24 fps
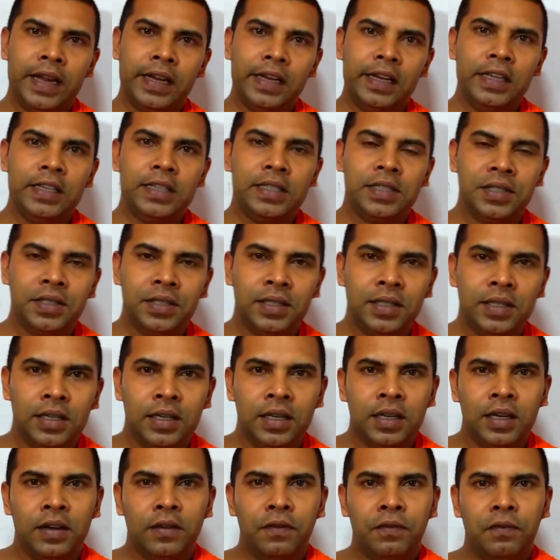English
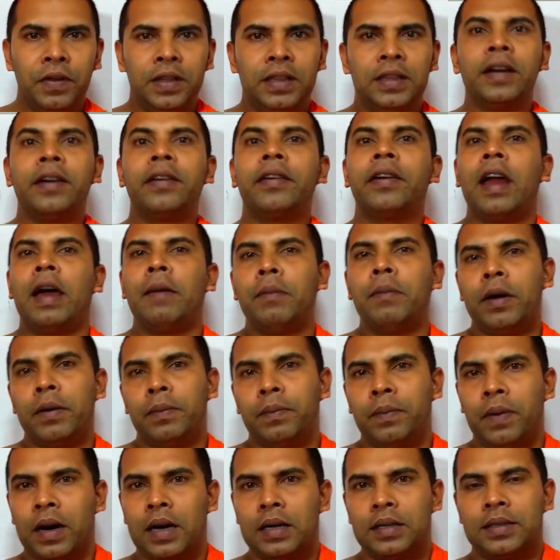with the grammar
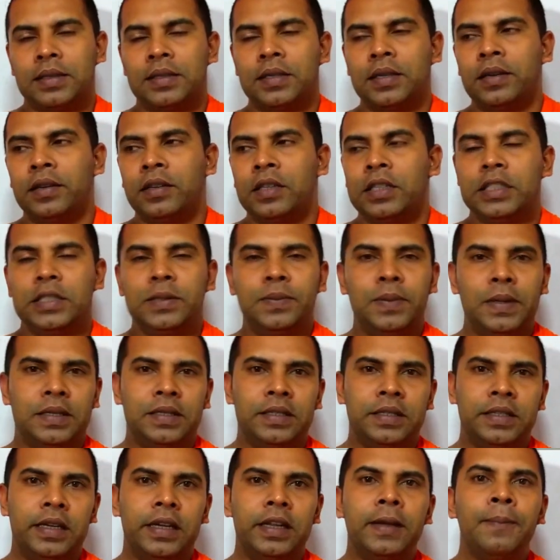parts,
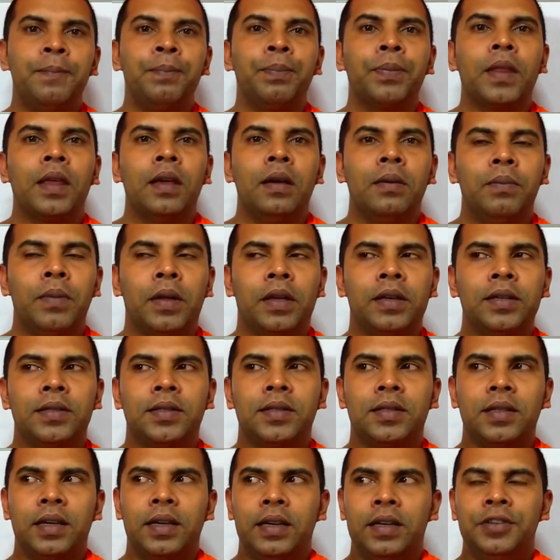especially
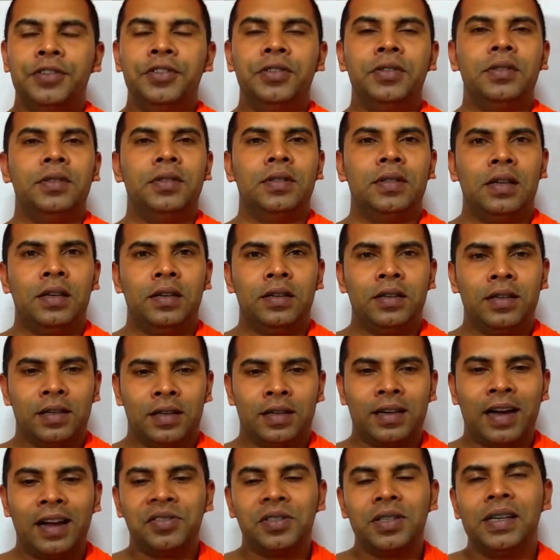because in a
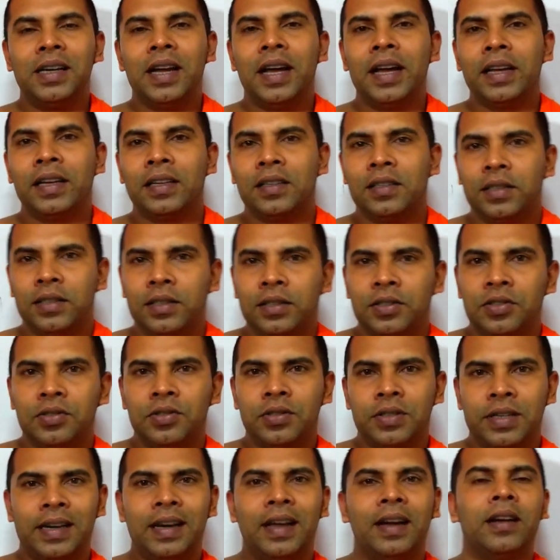country like
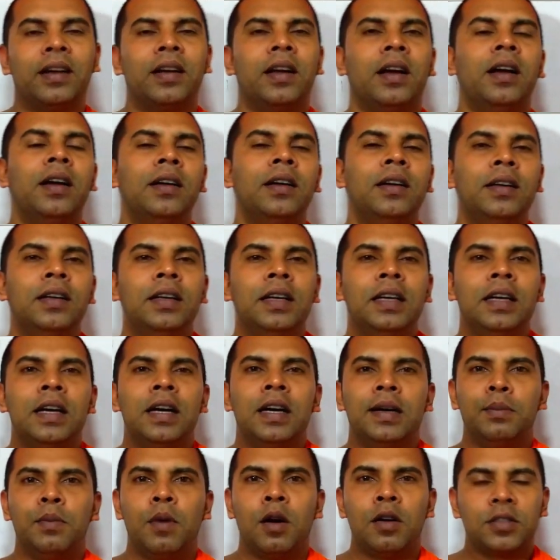Sri Lanka,
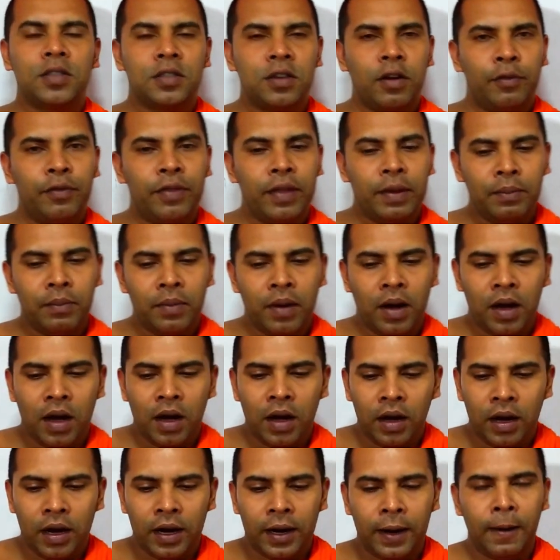most of them
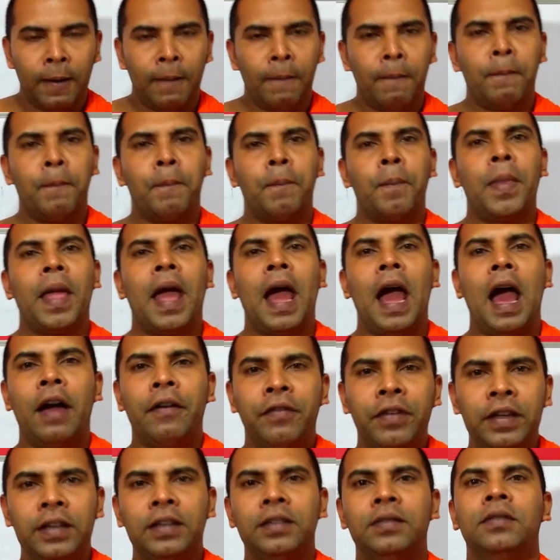are
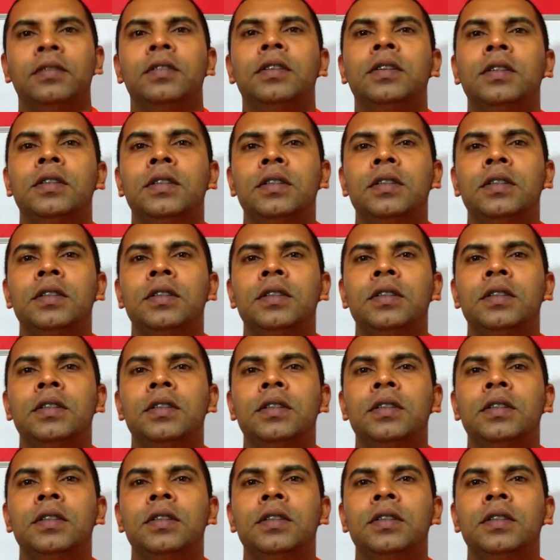having